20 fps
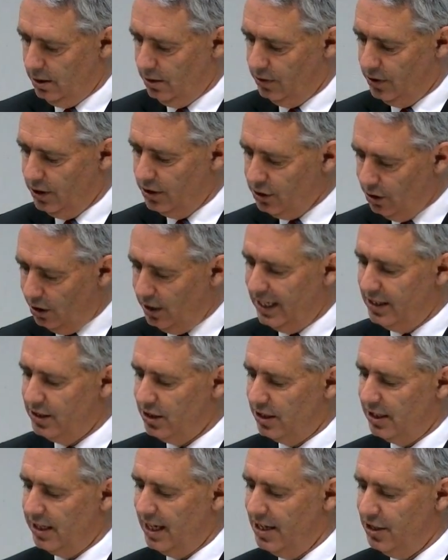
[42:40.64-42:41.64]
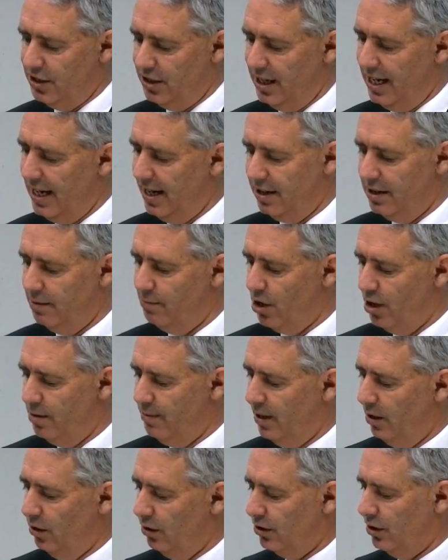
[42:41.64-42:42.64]
The new legislation out at the
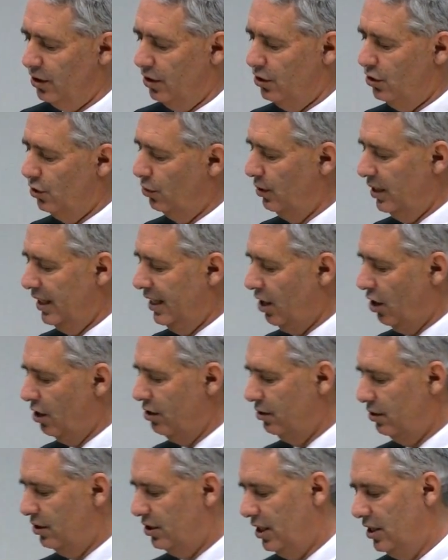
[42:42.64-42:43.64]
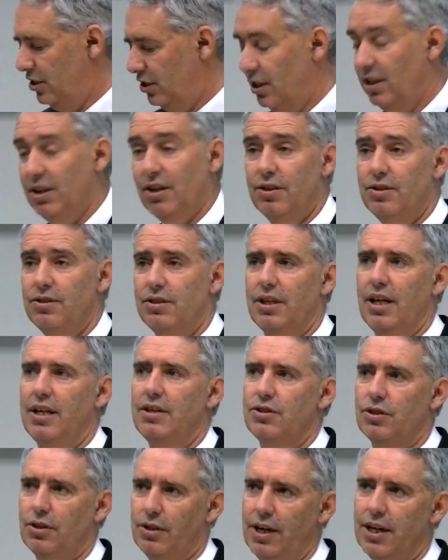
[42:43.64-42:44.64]
moment looks at jointly owned CCOs,
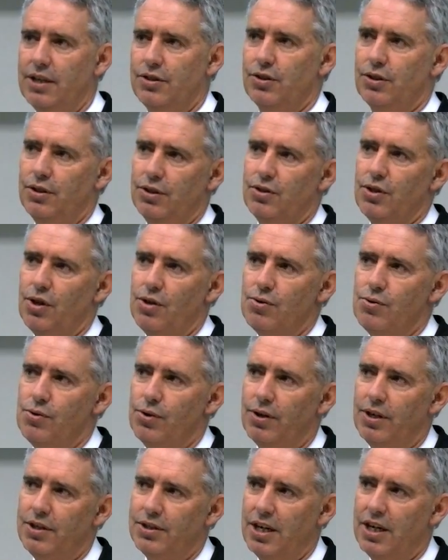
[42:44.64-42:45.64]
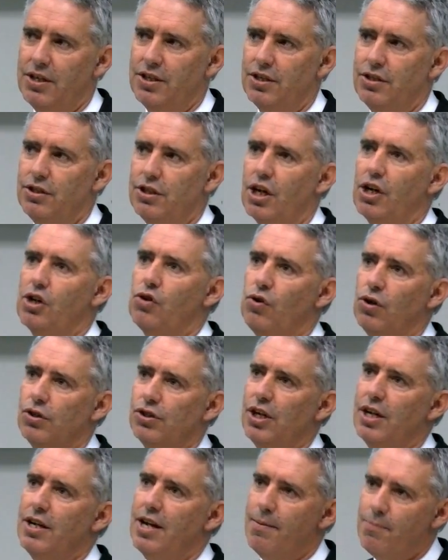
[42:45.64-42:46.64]
that's council-controlled organisations,
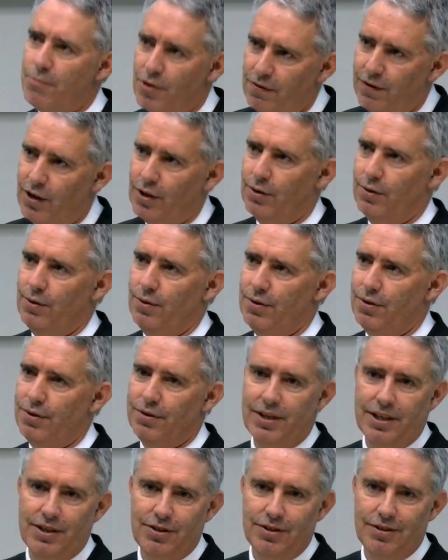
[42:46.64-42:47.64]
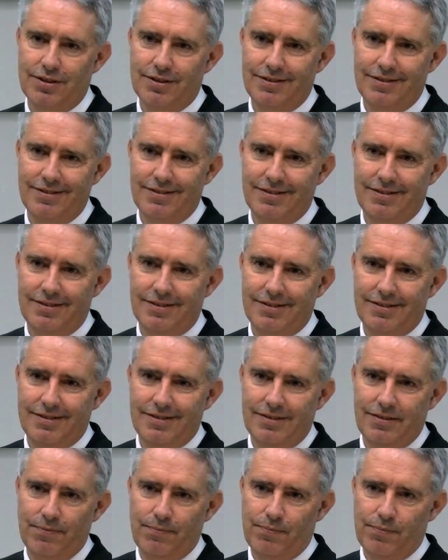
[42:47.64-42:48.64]
across a number of local authorities.
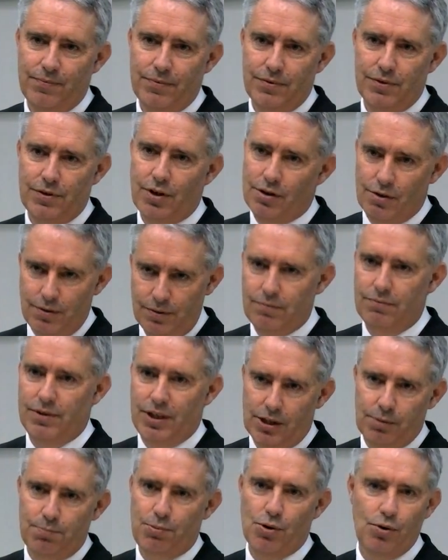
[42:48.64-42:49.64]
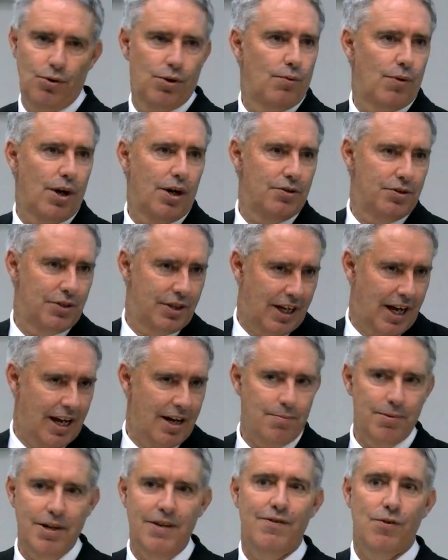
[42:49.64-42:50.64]
So you could put all the roads in
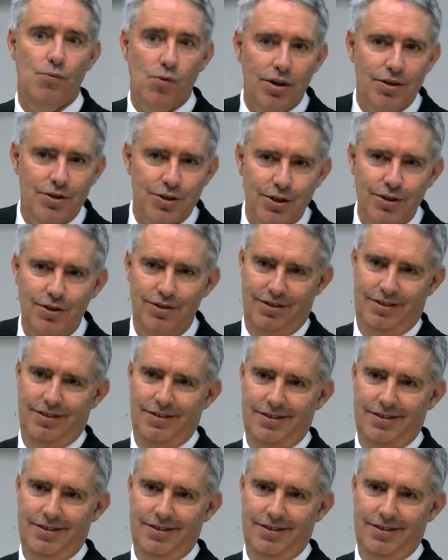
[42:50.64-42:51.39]
Canterbury if you wanted to,